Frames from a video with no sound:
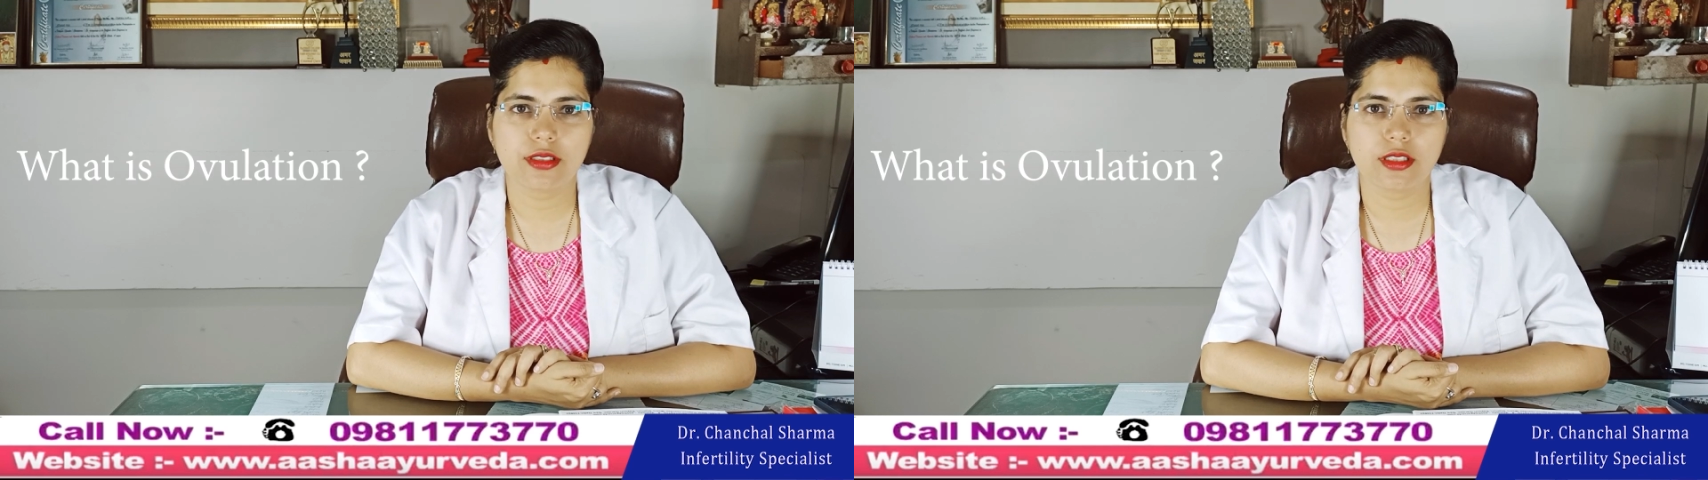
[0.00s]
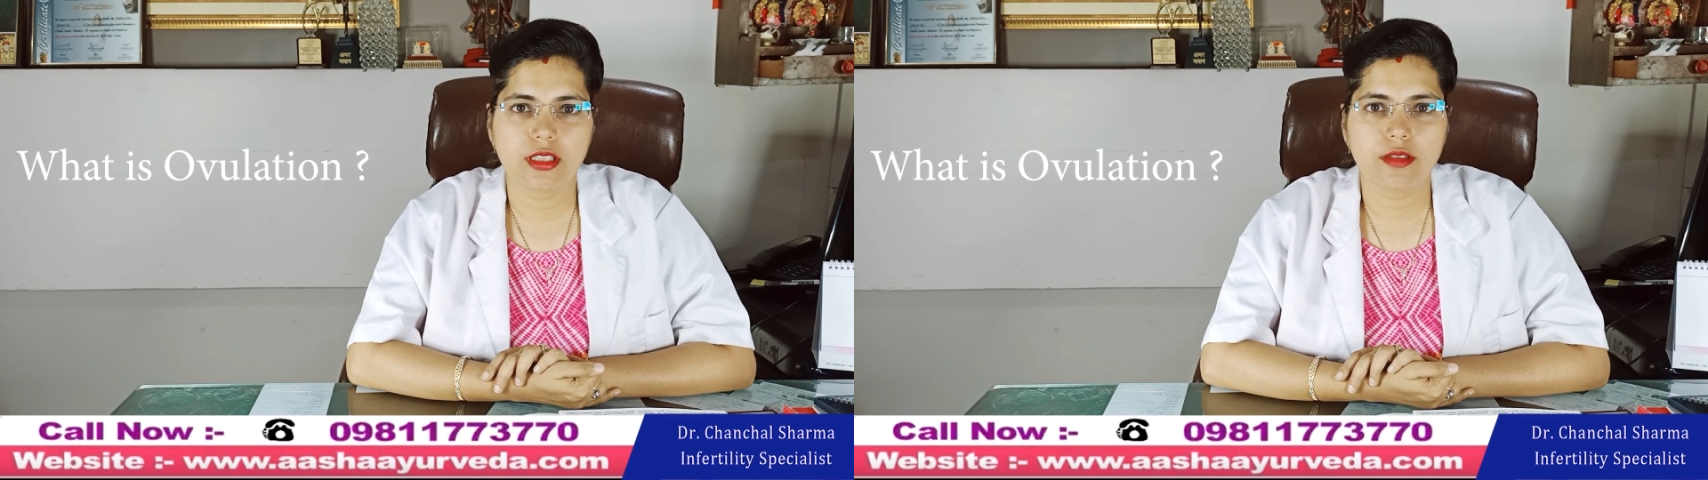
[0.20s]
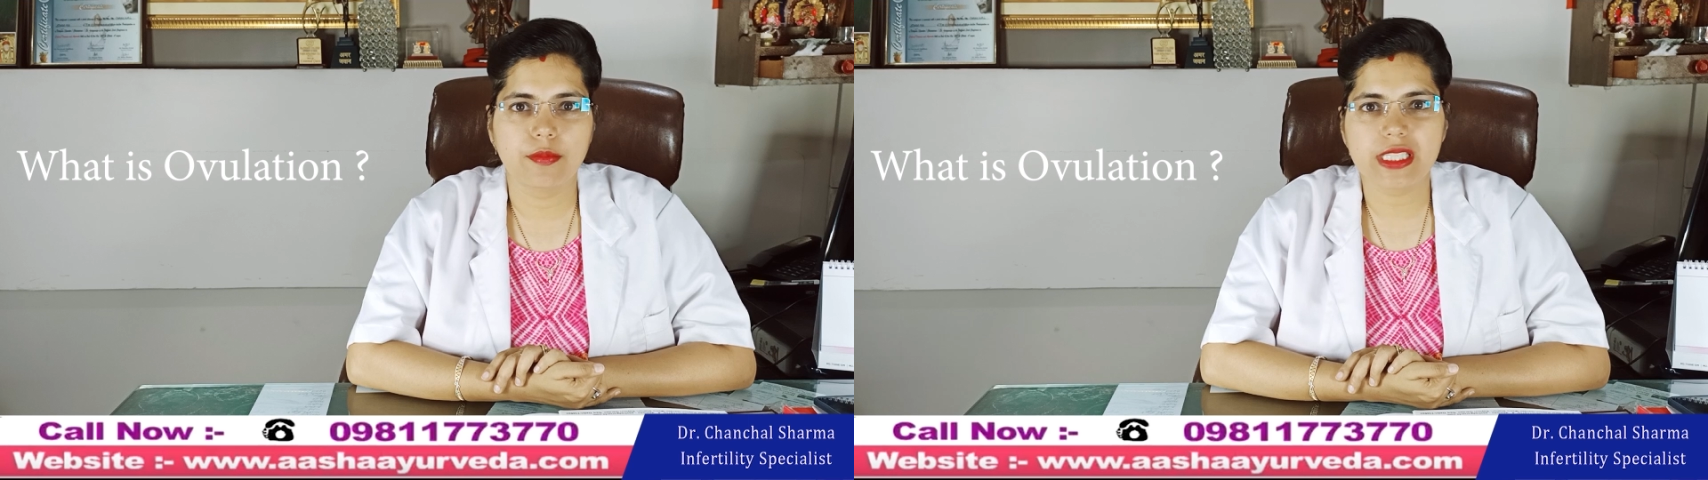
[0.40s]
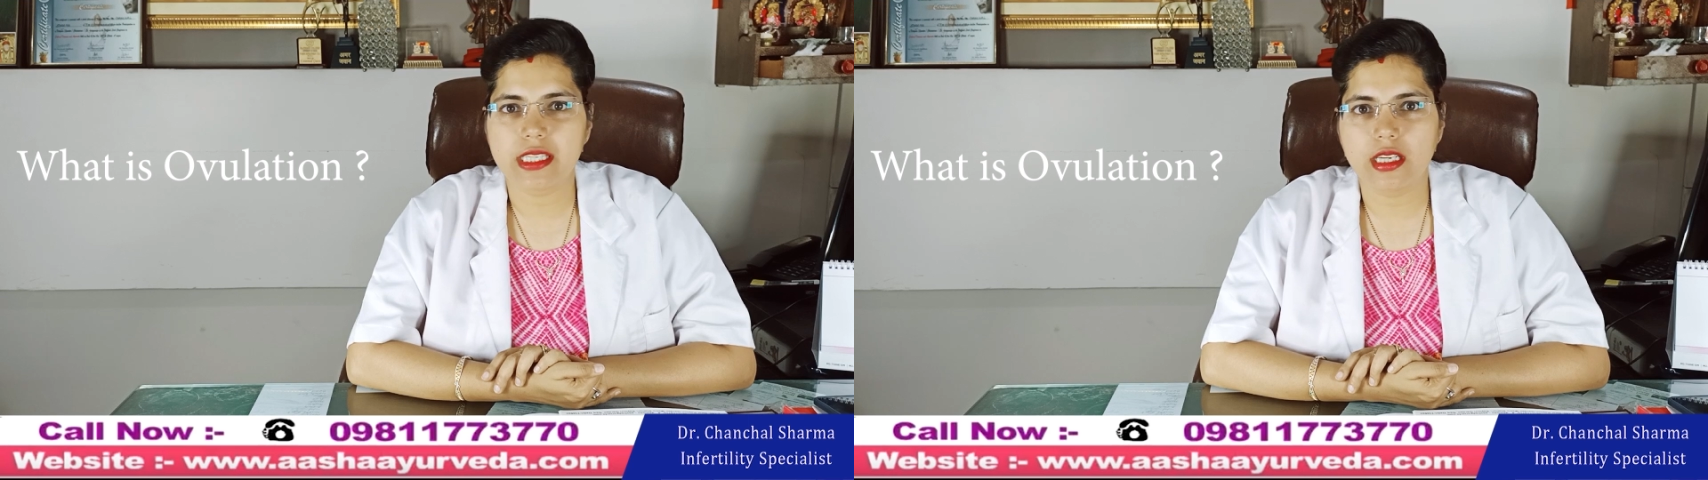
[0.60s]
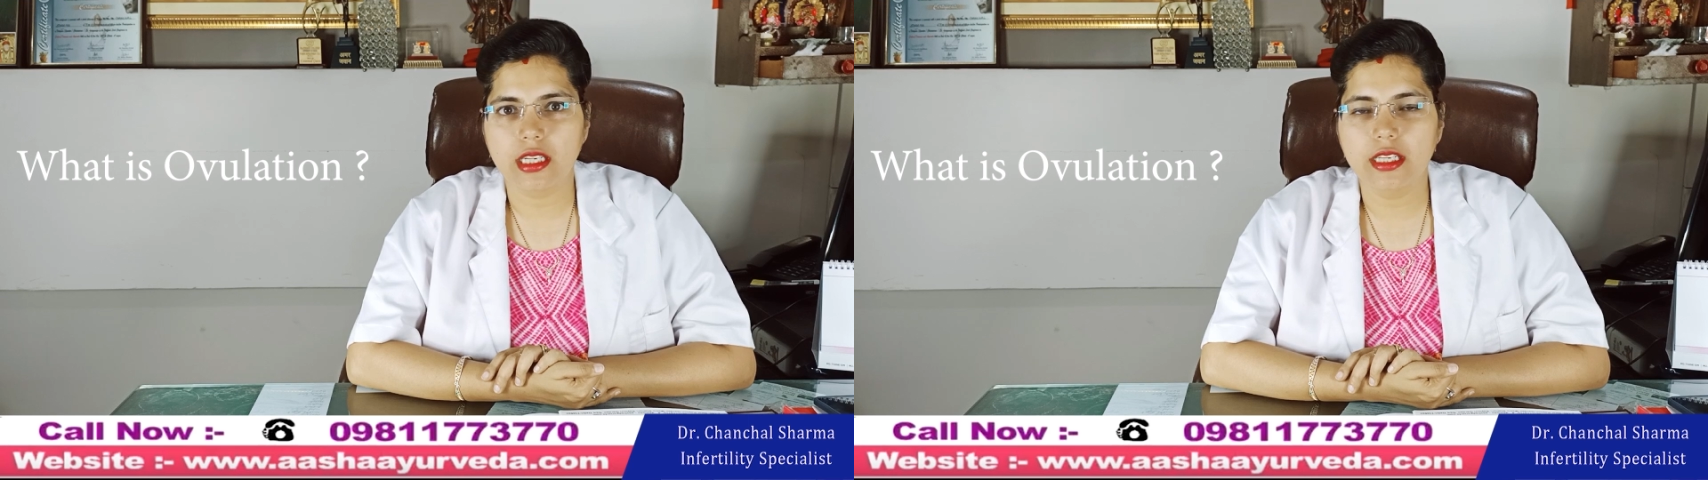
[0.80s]

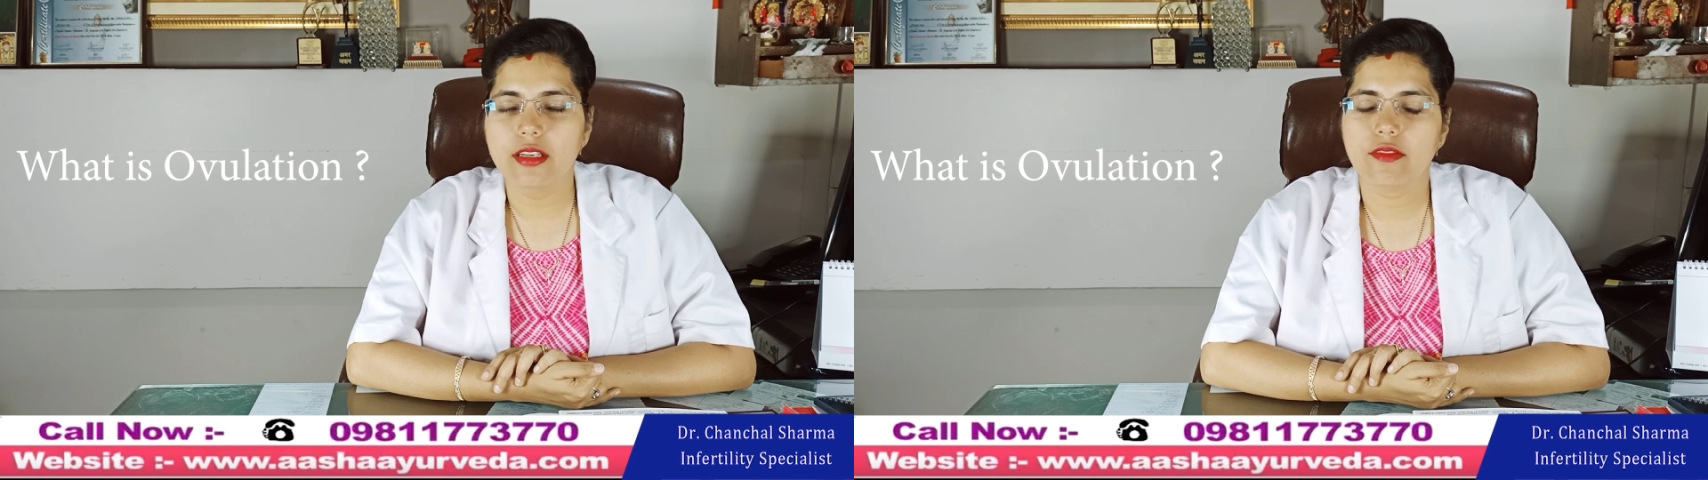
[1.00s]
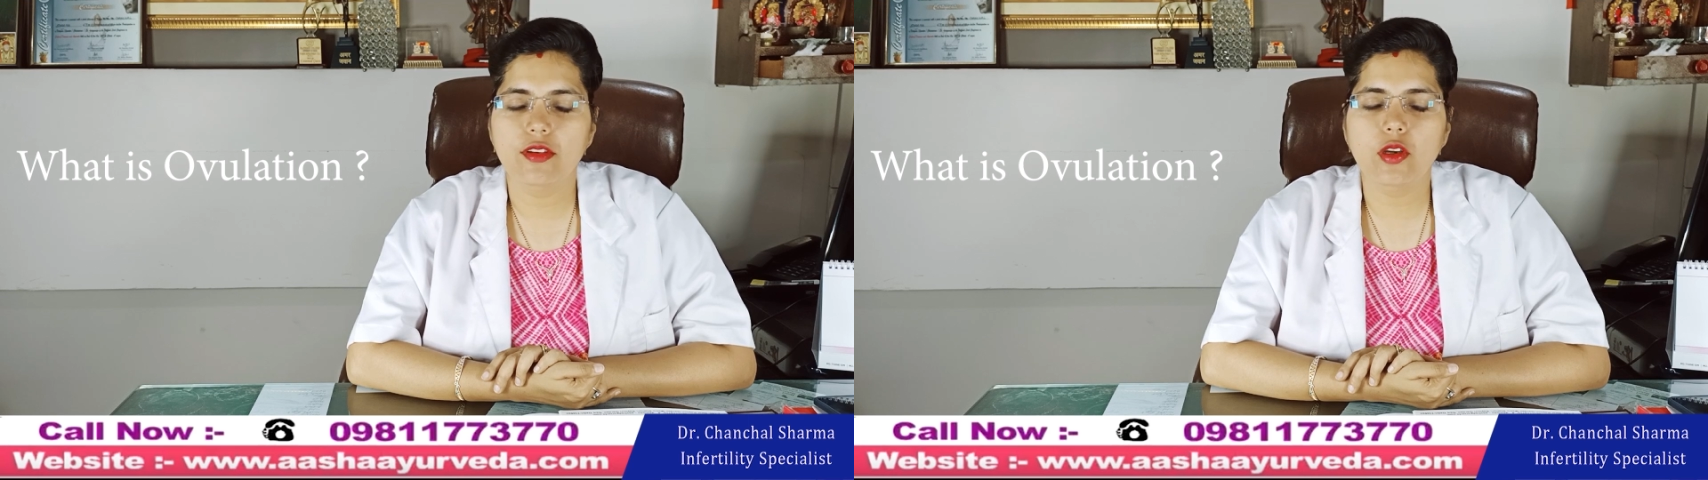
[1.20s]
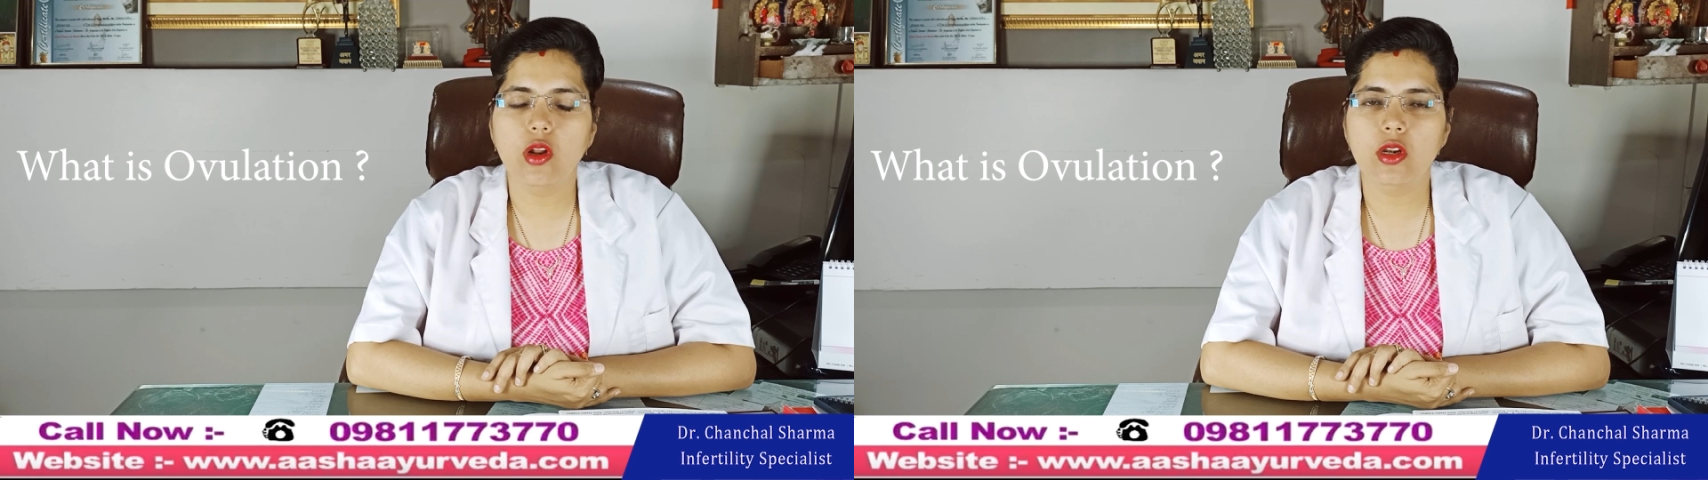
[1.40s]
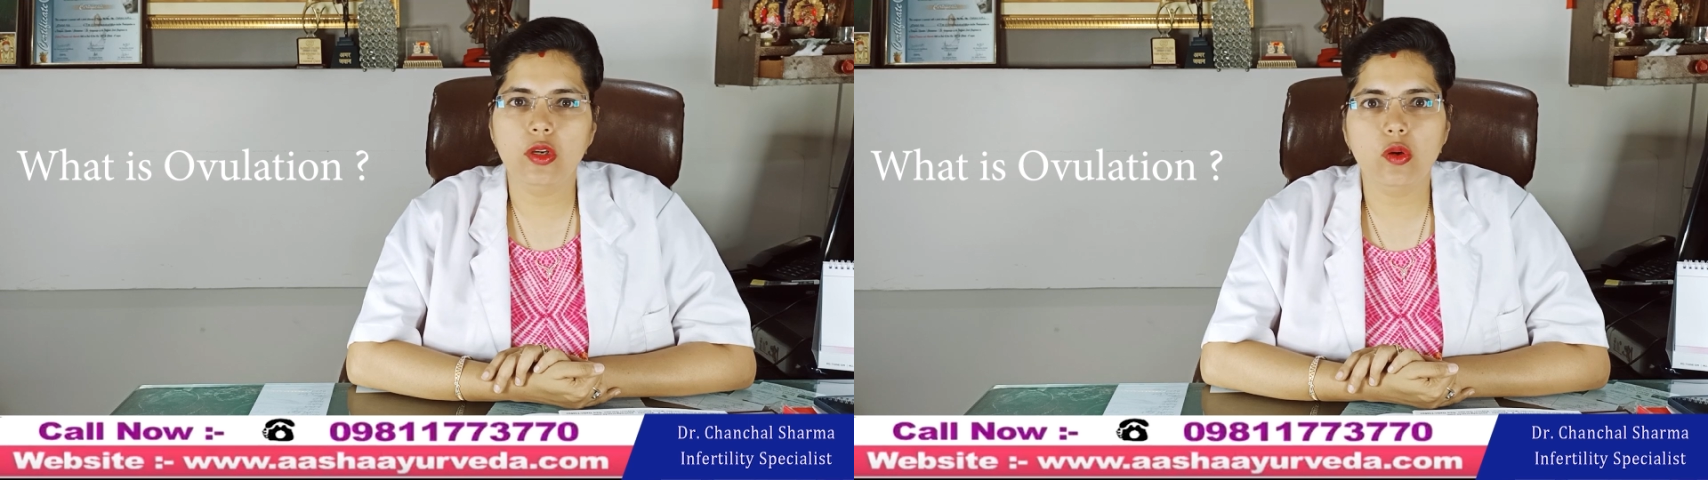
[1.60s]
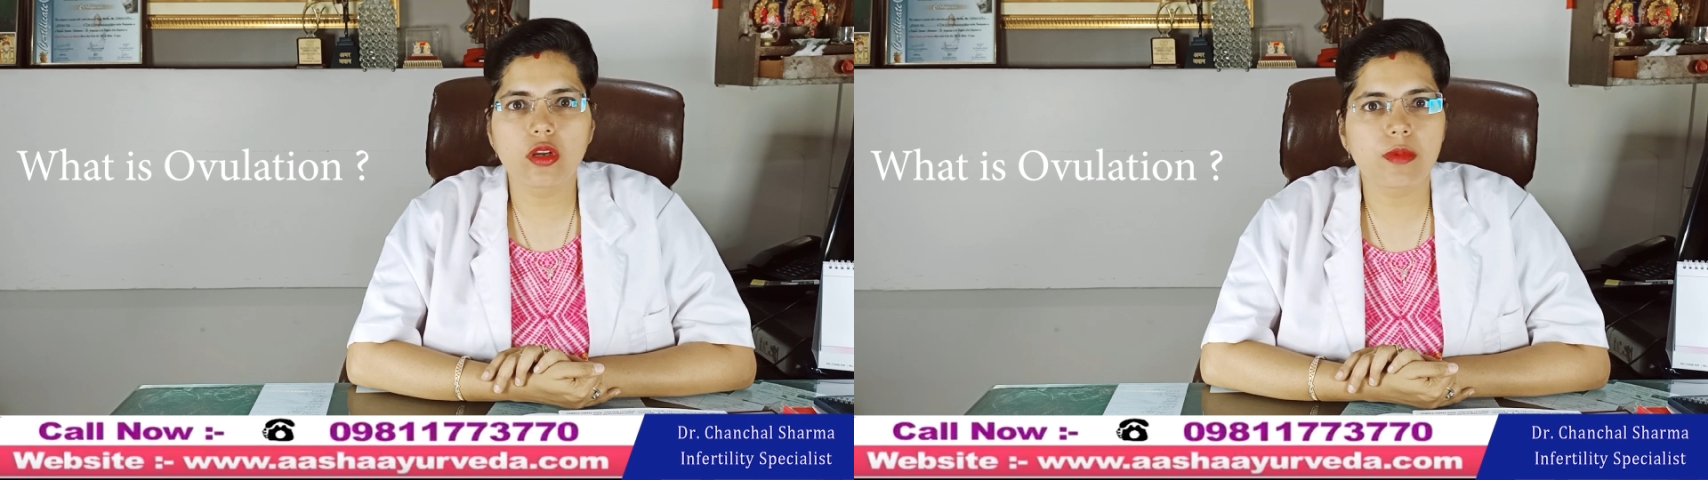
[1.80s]
Basically, we all know
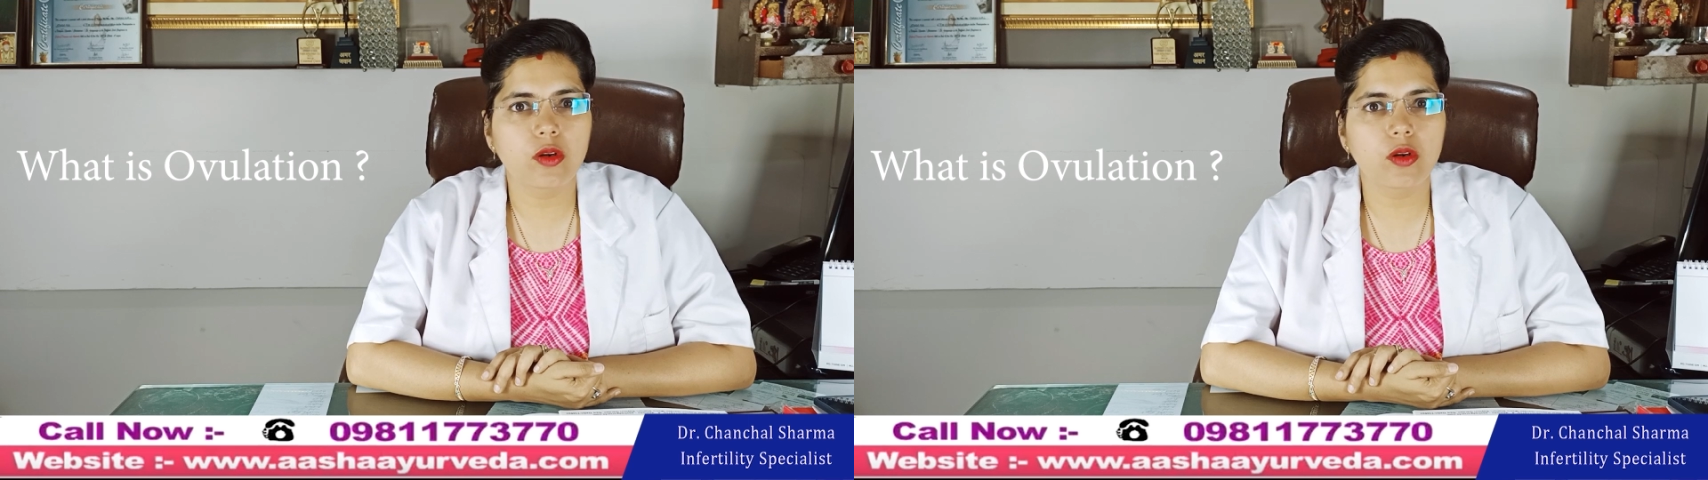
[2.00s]
about